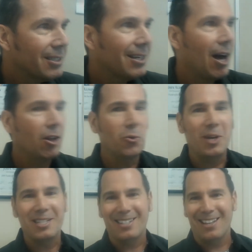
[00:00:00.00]

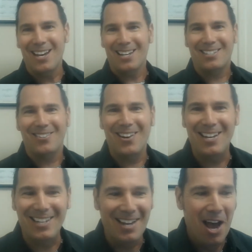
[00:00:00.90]
Holloway's class.
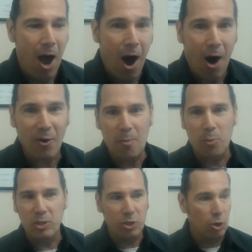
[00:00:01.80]
Great. All
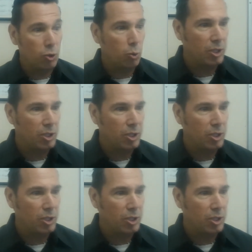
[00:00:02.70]
right, boys and girls.